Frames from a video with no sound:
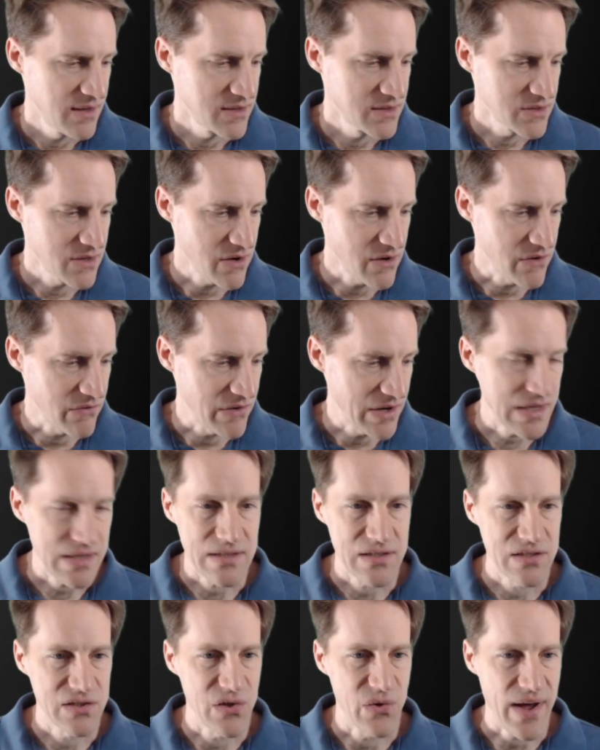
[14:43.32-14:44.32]
All
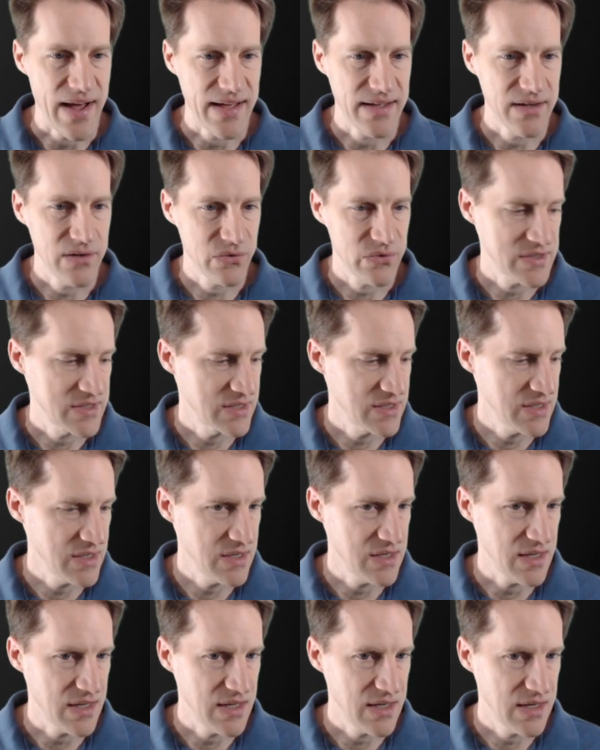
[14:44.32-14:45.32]
right, so I don't
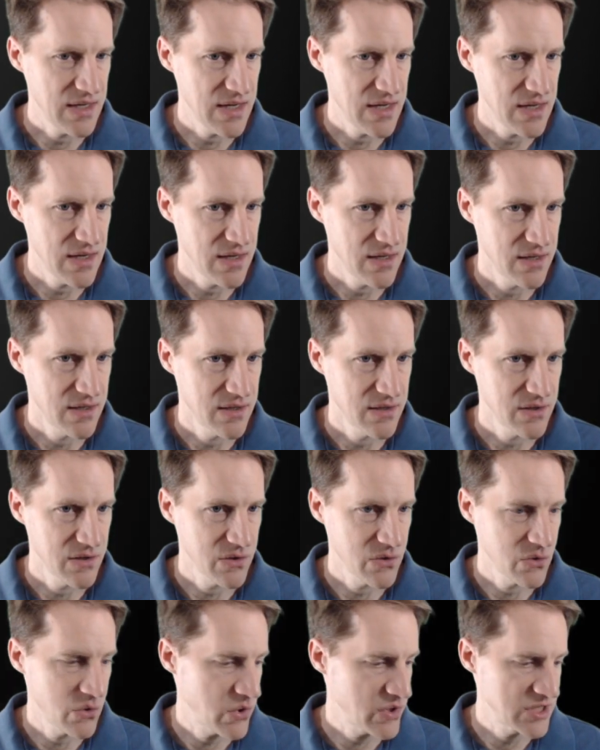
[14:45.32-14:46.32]
see any
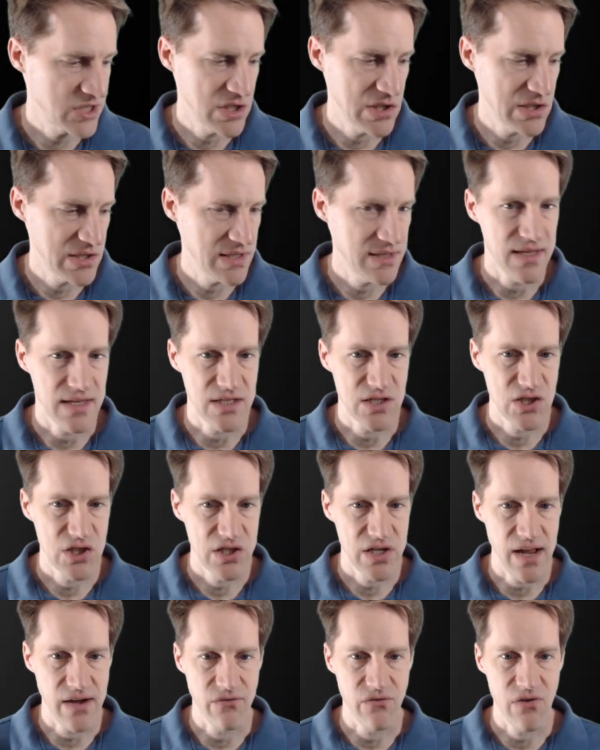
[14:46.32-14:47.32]
questions in the
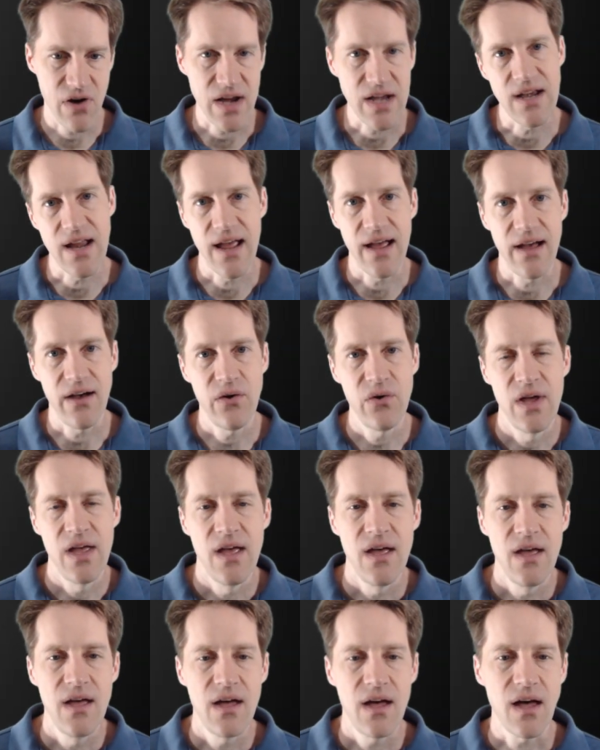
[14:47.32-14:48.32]
chat right now.
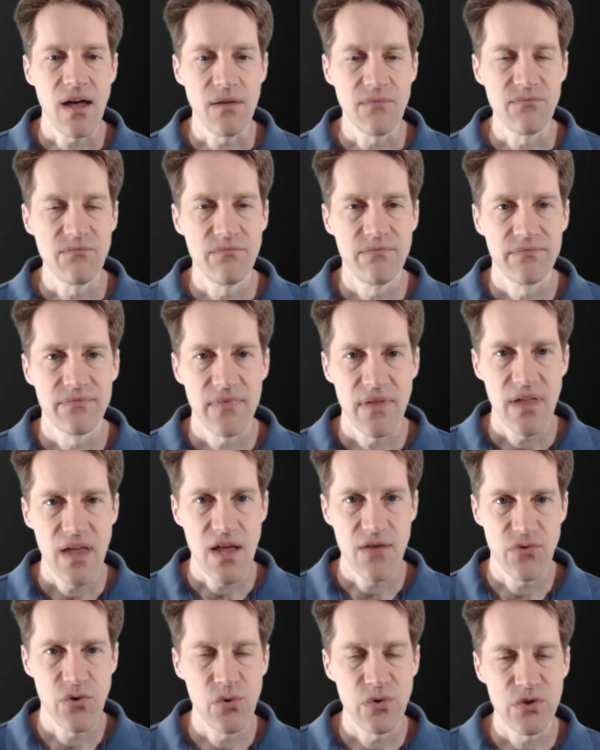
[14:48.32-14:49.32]

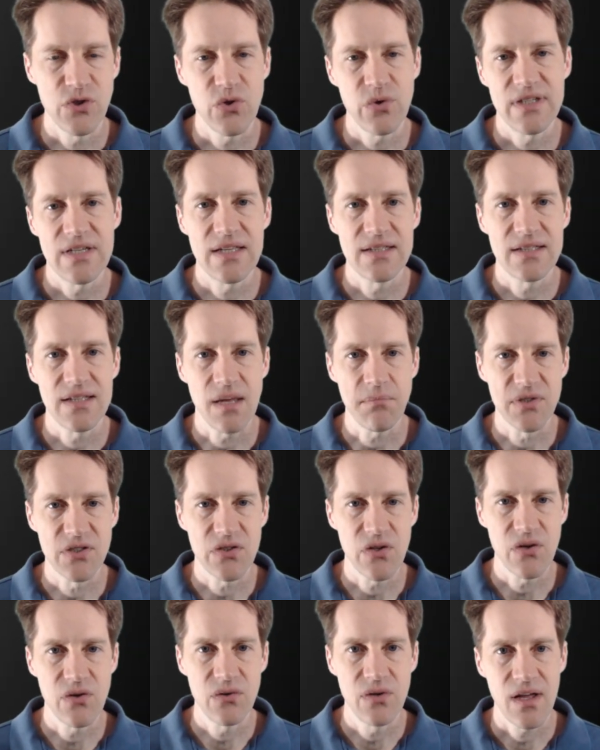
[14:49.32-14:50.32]
If you enjoyed this
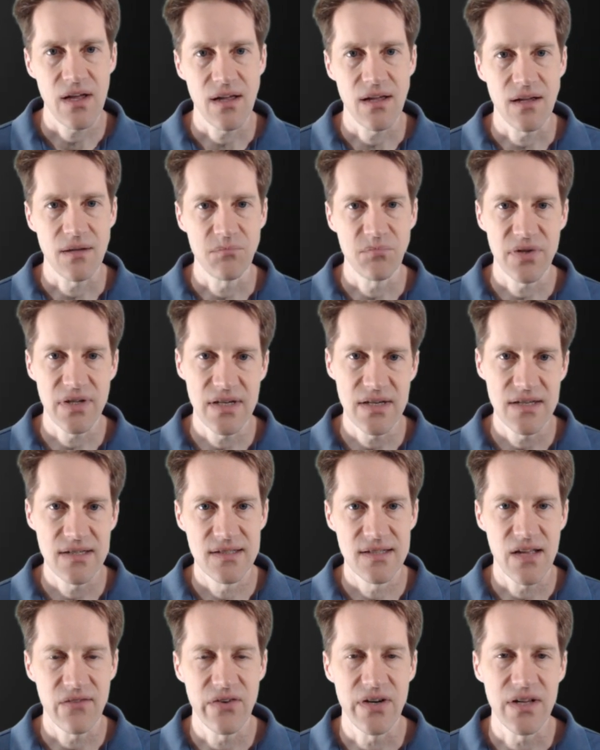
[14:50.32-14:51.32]
episode,
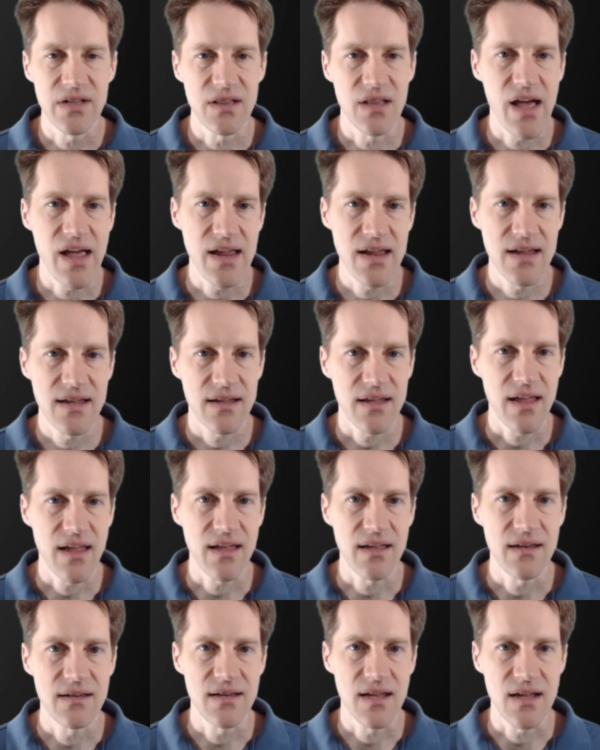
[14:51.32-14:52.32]
please give it a like
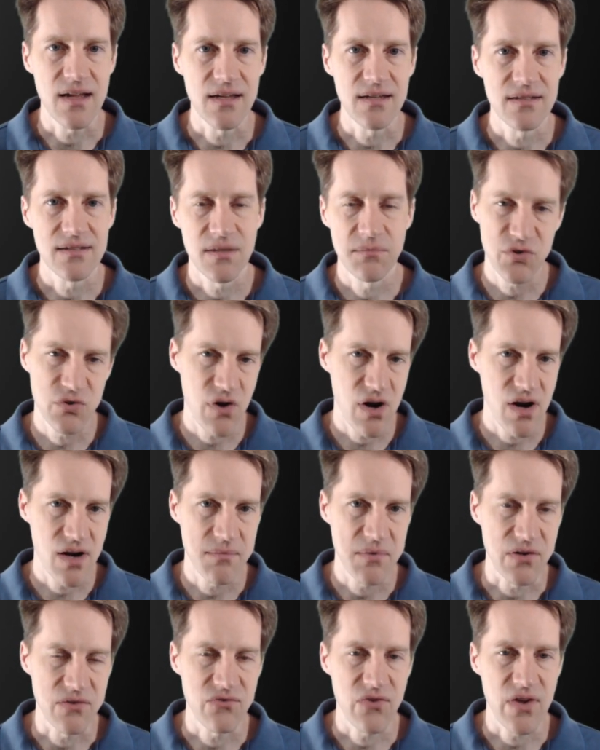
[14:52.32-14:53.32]
and a
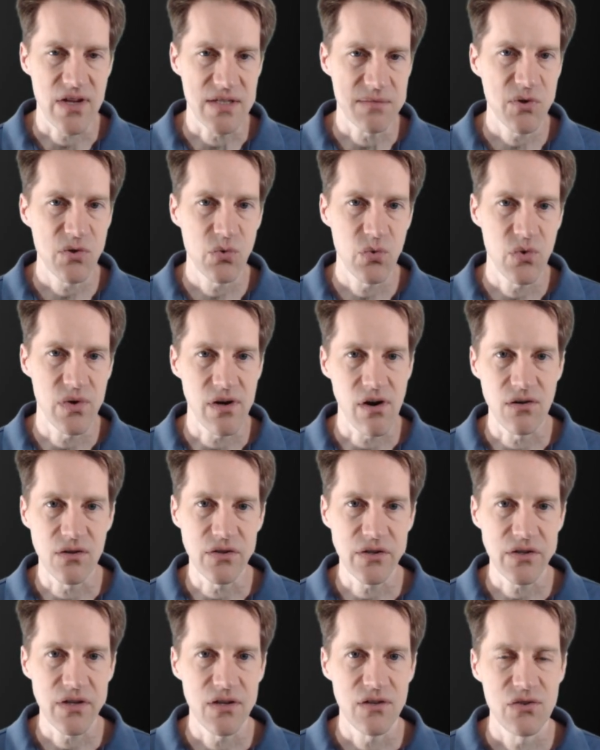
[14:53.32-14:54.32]
subscribe on Facebook. We are
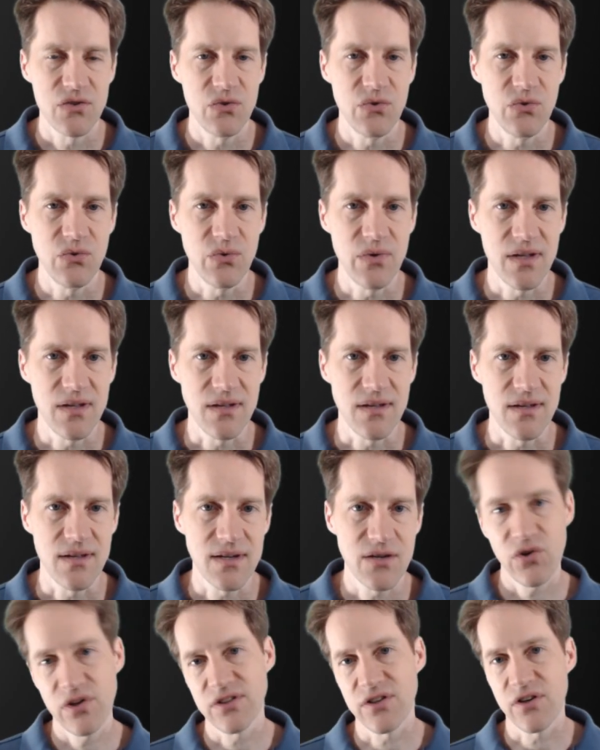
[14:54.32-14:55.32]
looking to
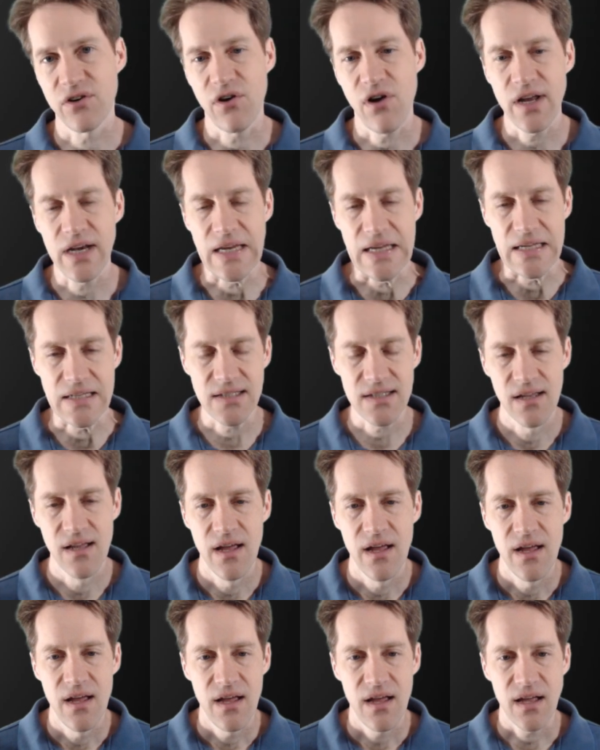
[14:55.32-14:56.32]
increase our audience.
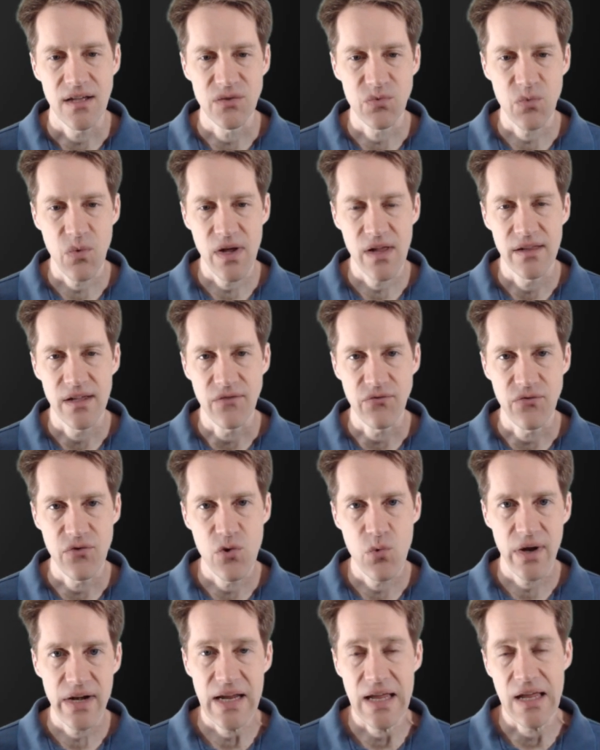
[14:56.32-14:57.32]
As well, if
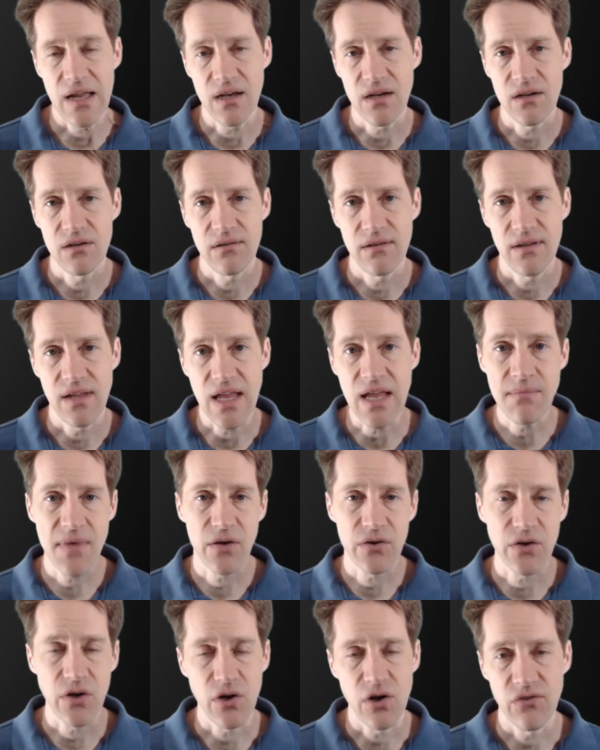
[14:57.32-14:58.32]
you want to get
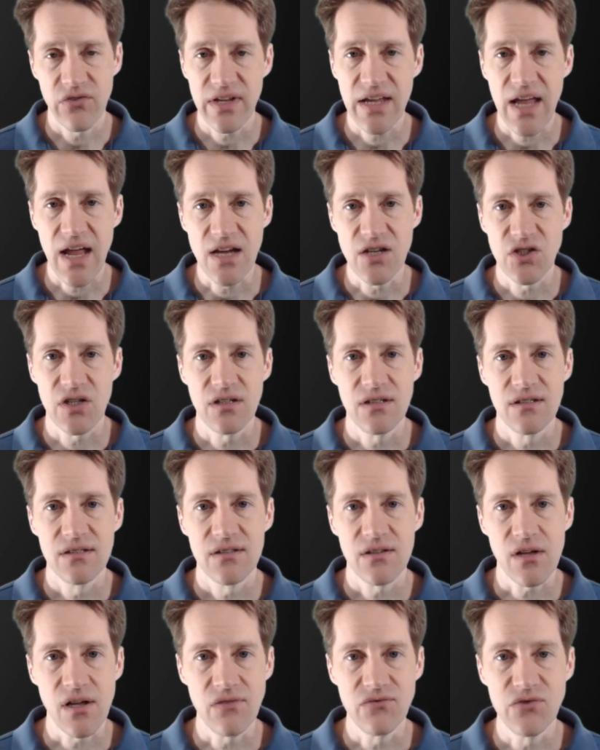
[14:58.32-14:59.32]
email
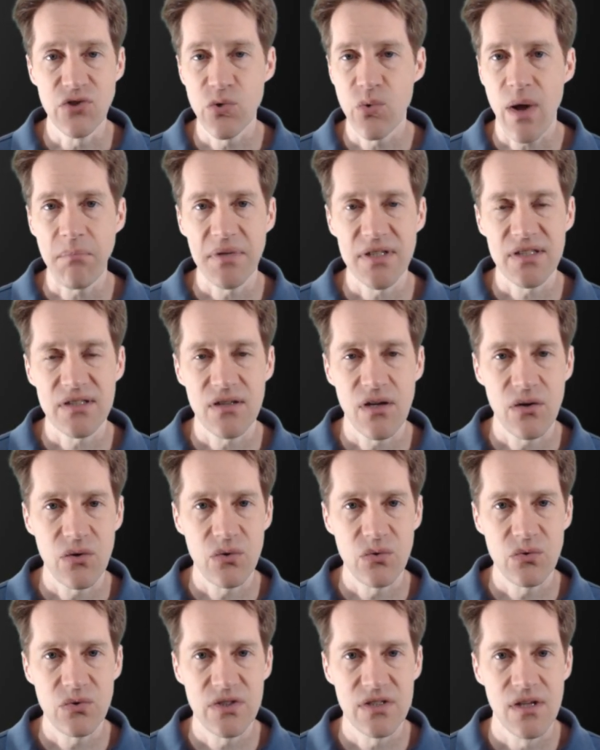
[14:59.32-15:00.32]
notifications of new
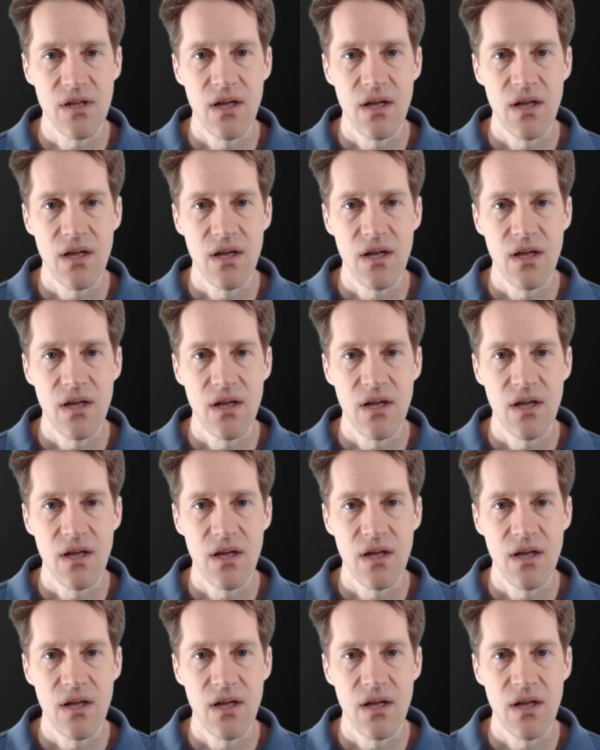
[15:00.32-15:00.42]
episodes,